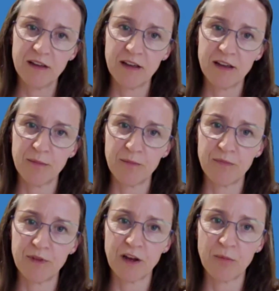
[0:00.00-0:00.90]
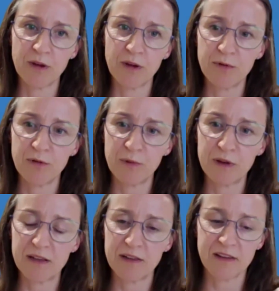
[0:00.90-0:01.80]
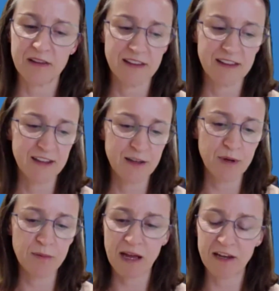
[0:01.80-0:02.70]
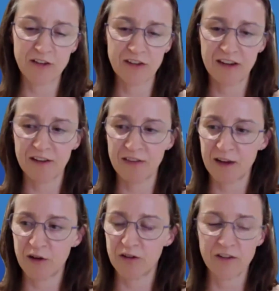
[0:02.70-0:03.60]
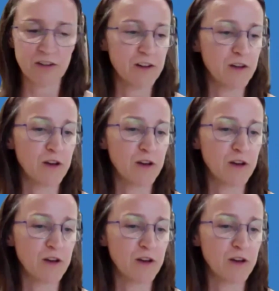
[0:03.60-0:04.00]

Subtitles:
People will be managing their condition